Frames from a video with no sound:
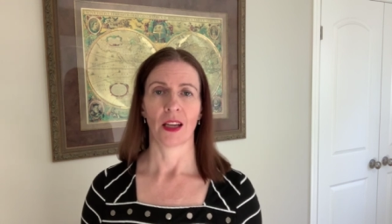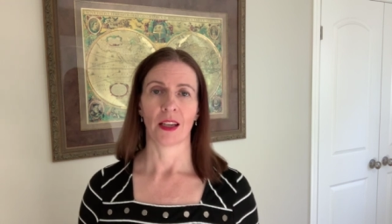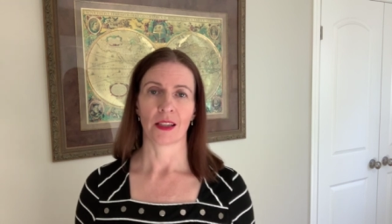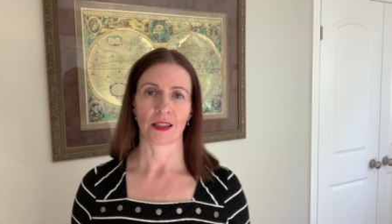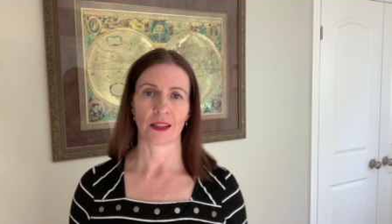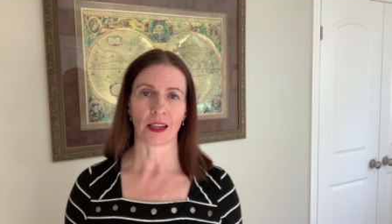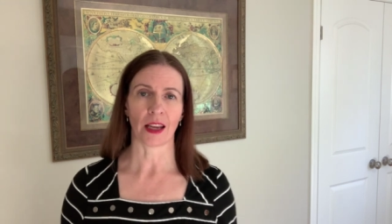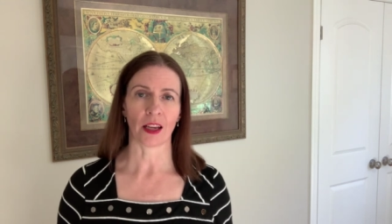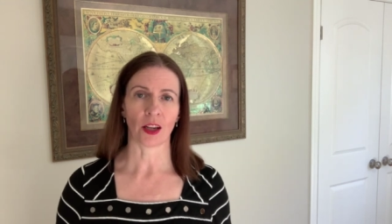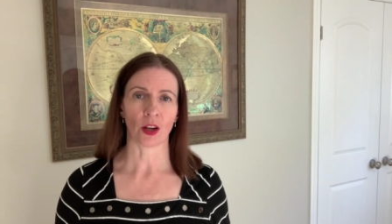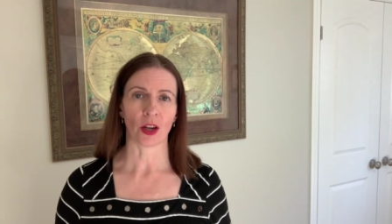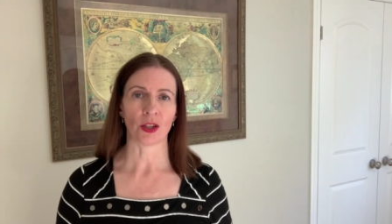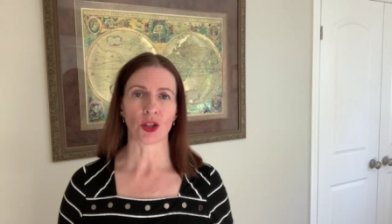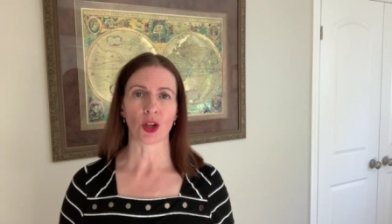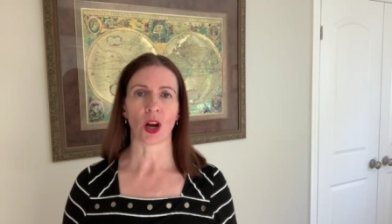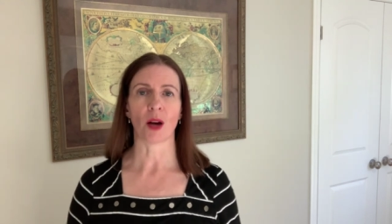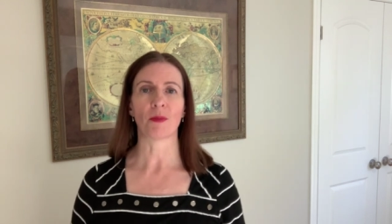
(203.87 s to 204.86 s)
Staying on
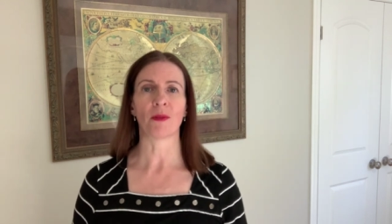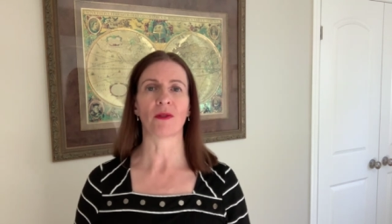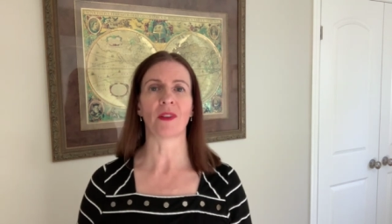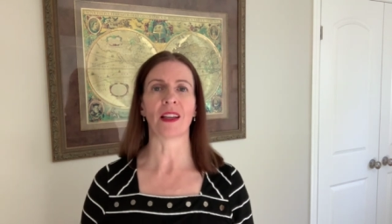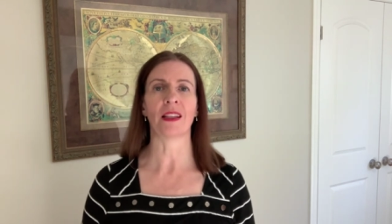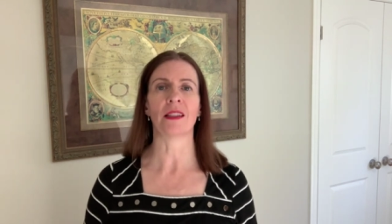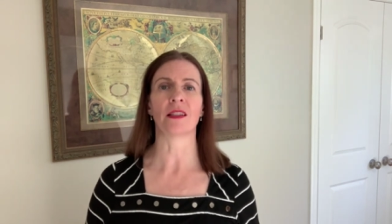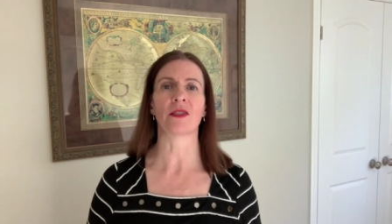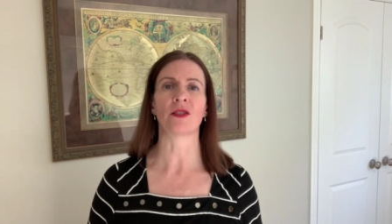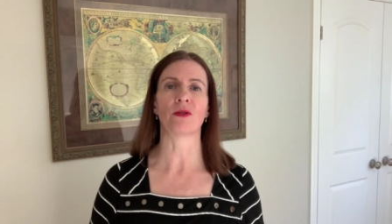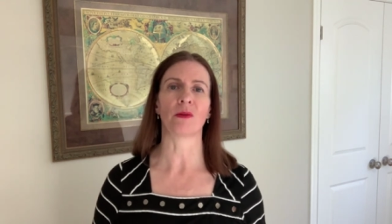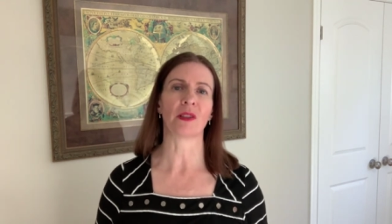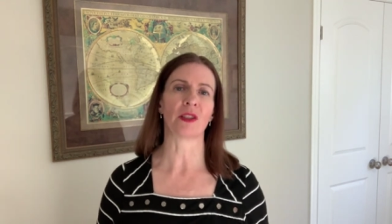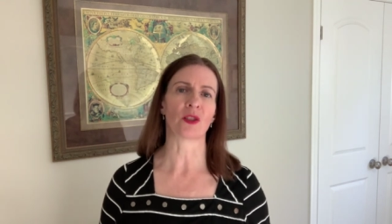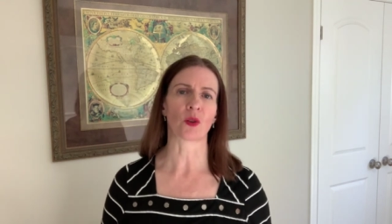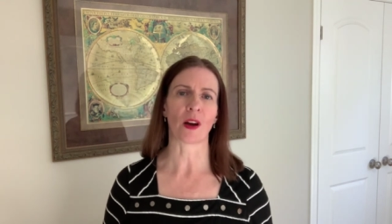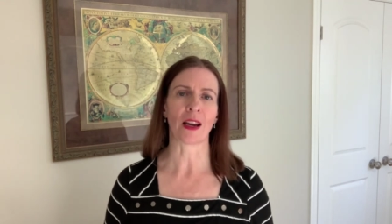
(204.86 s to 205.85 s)
top of industry
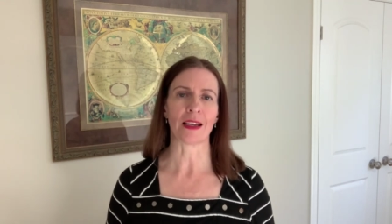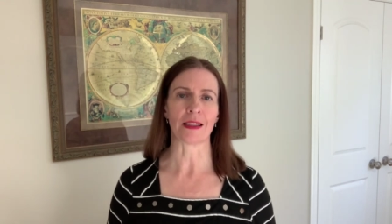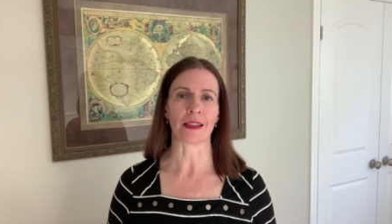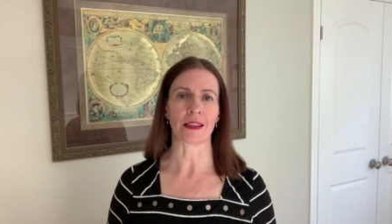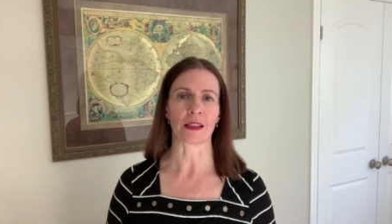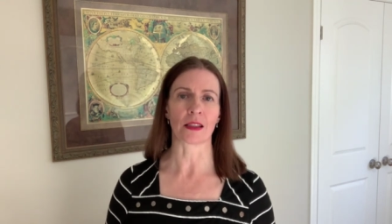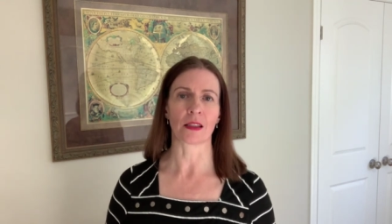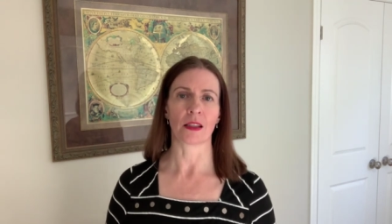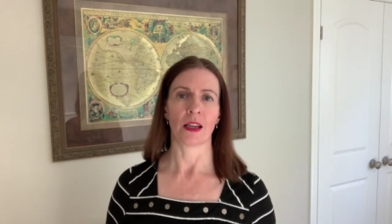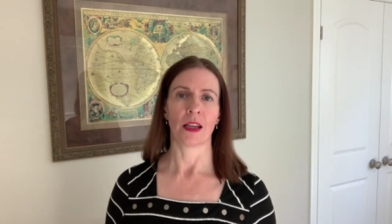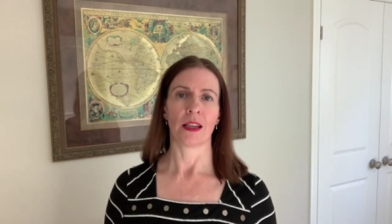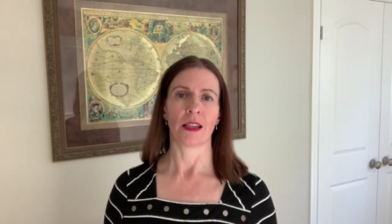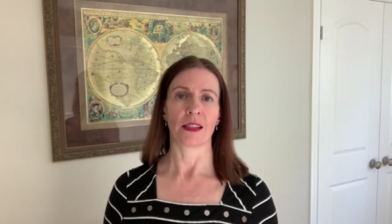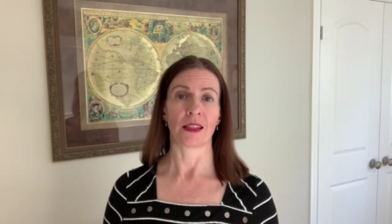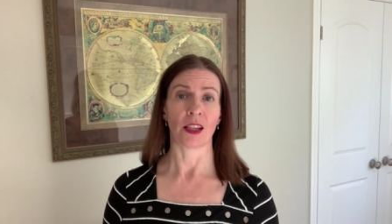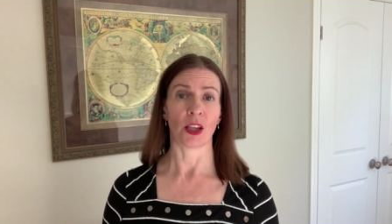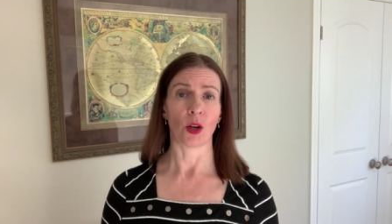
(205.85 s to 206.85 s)
trends,
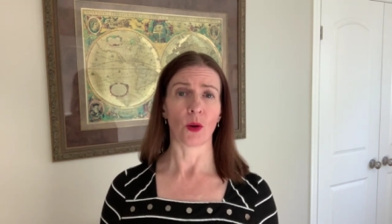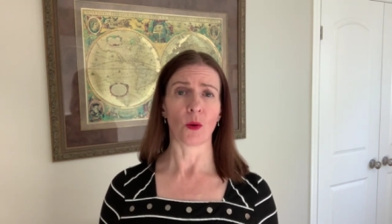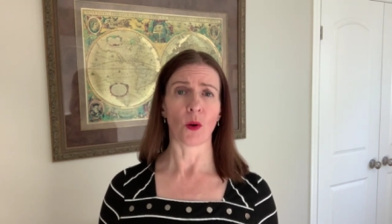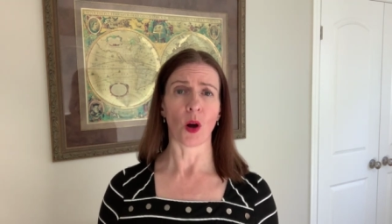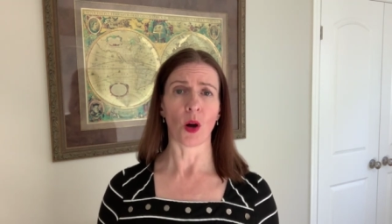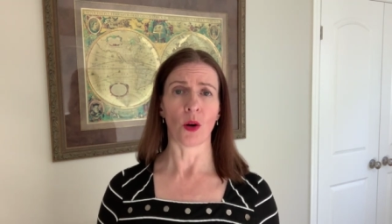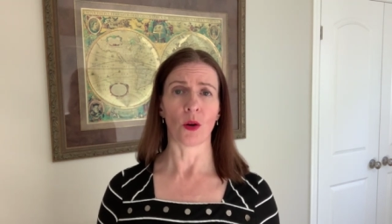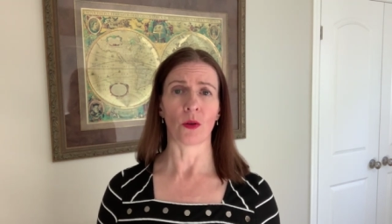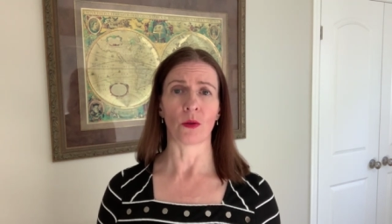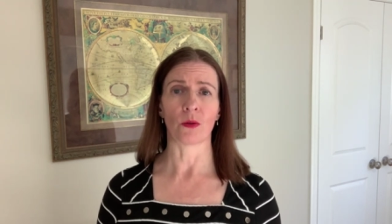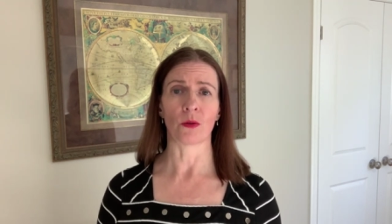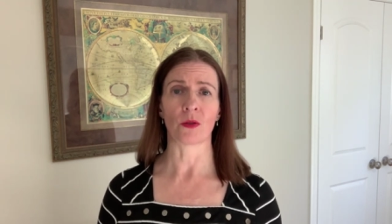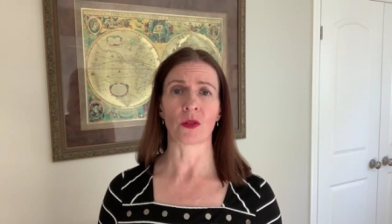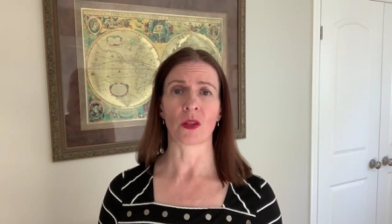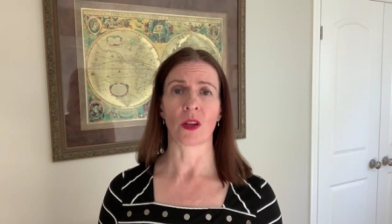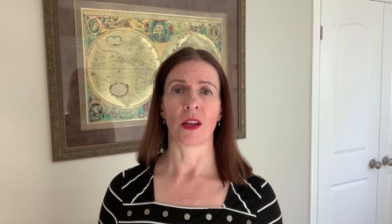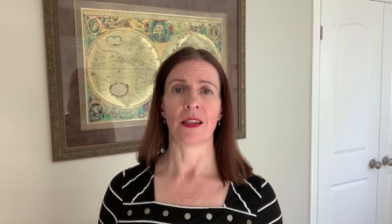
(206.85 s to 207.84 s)

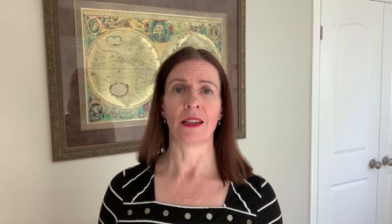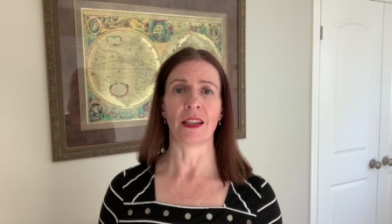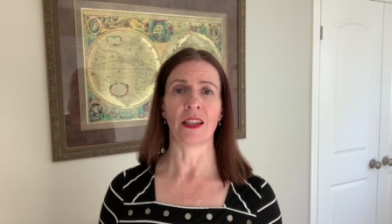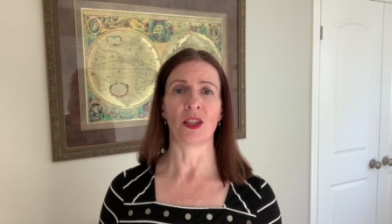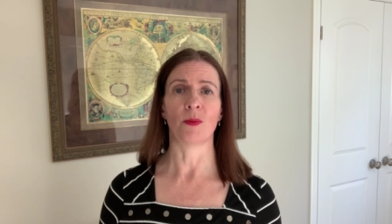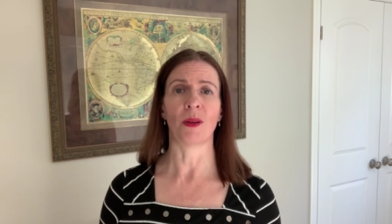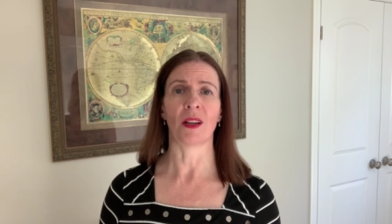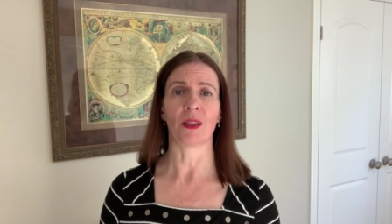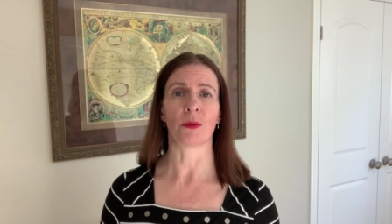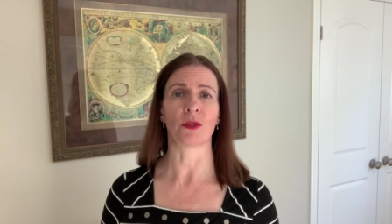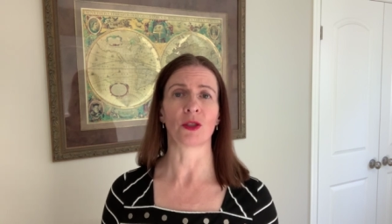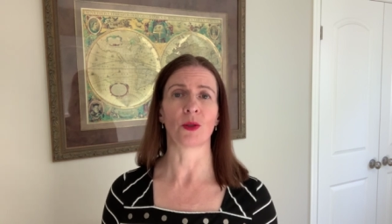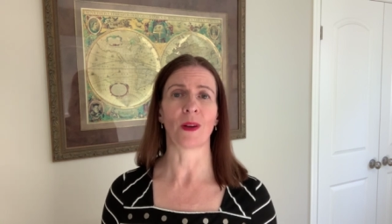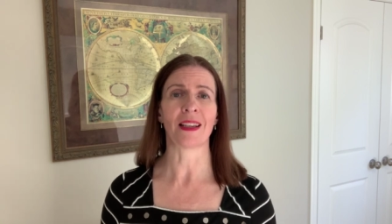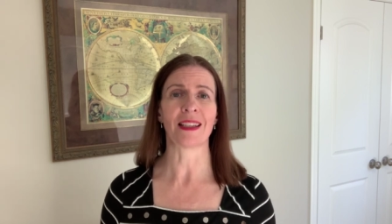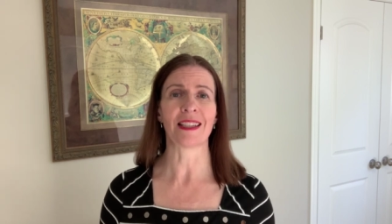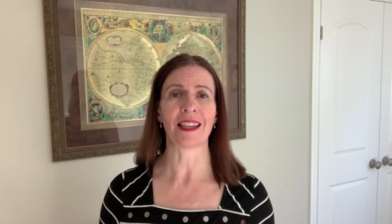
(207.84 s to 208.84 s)
COOs need to be able to
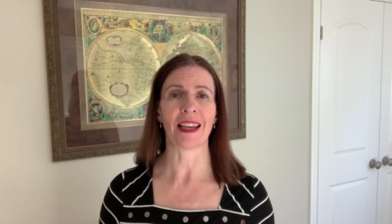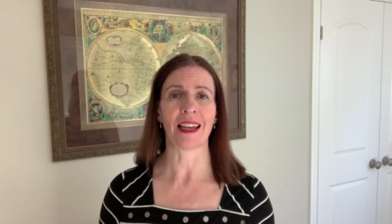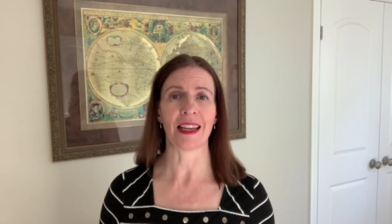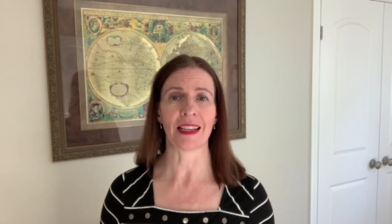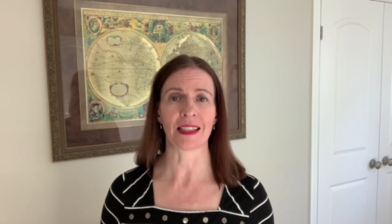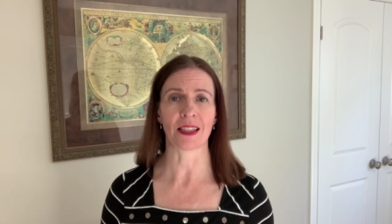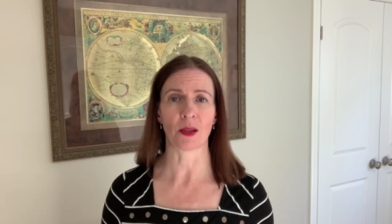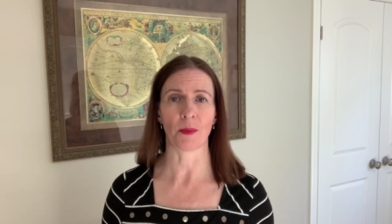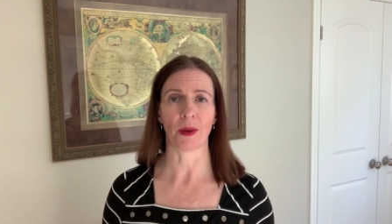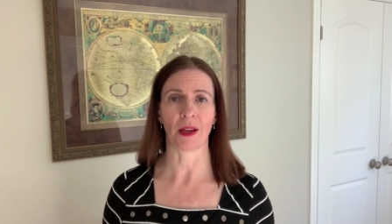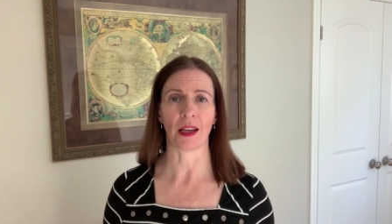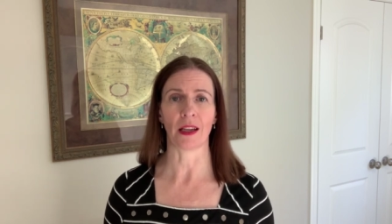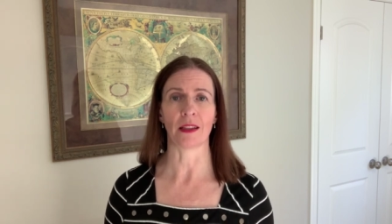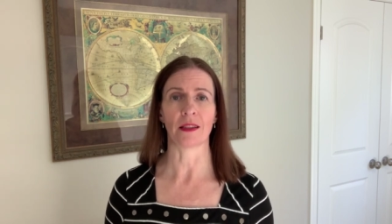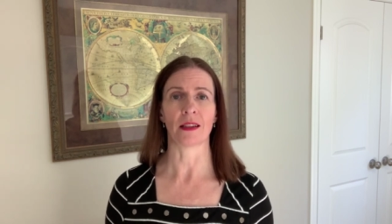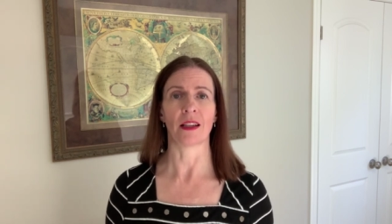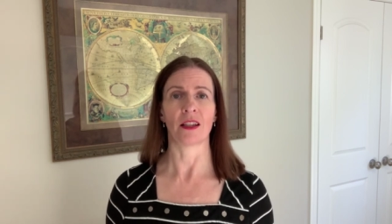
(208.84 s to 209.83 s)

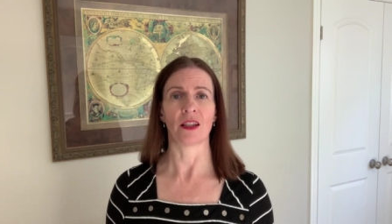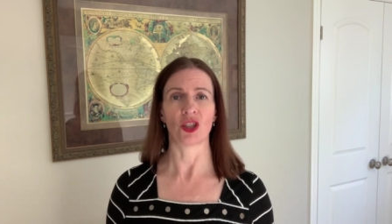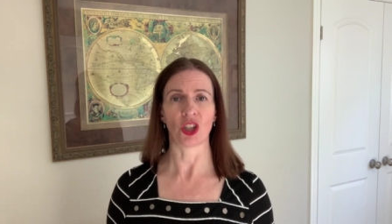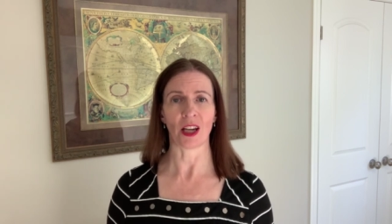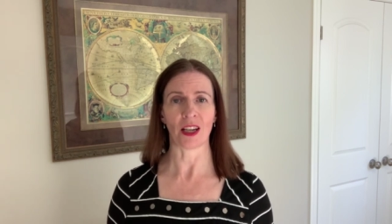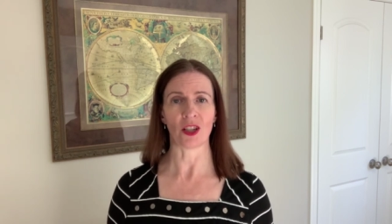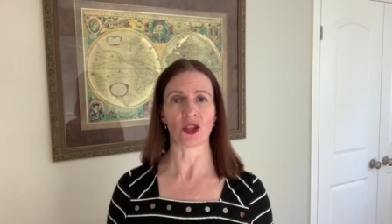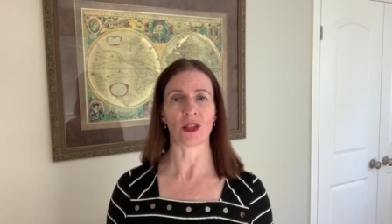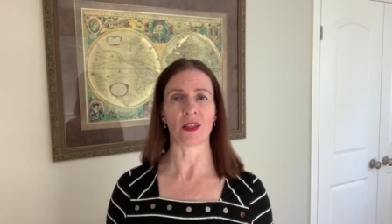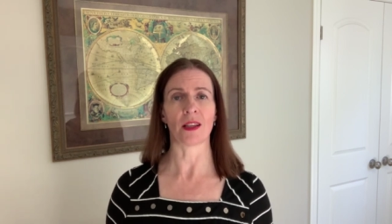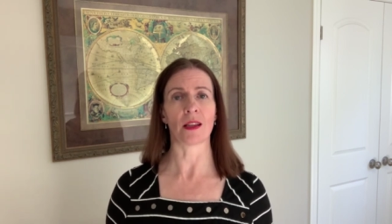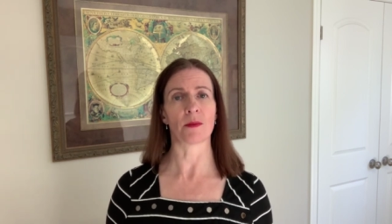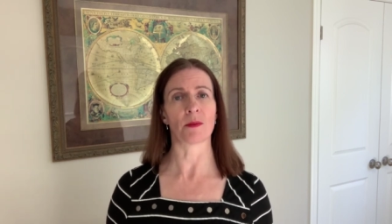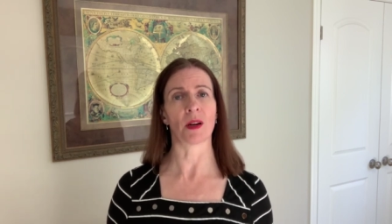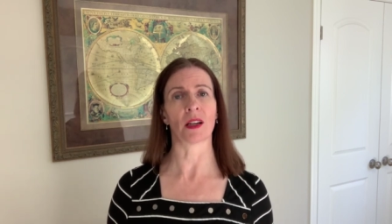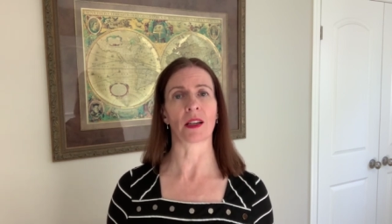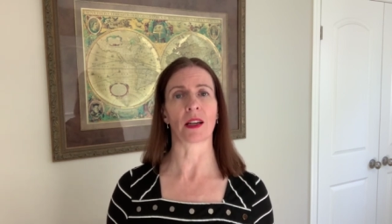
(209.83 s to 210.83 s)
anticipate changes in the
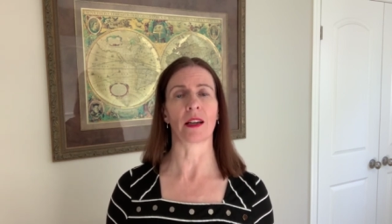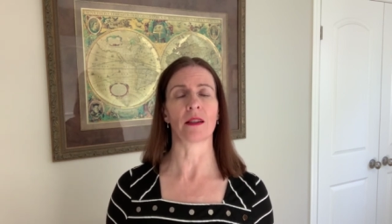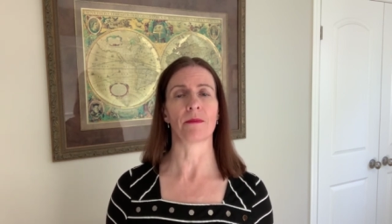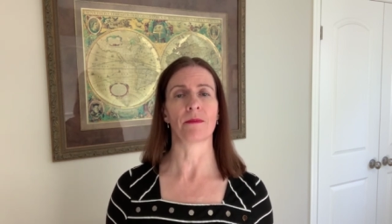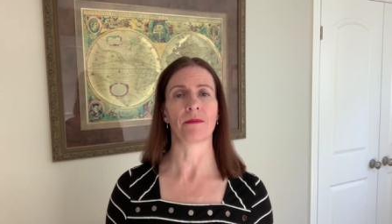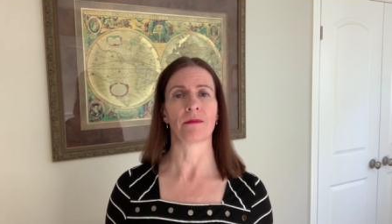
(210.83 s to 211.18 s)
market.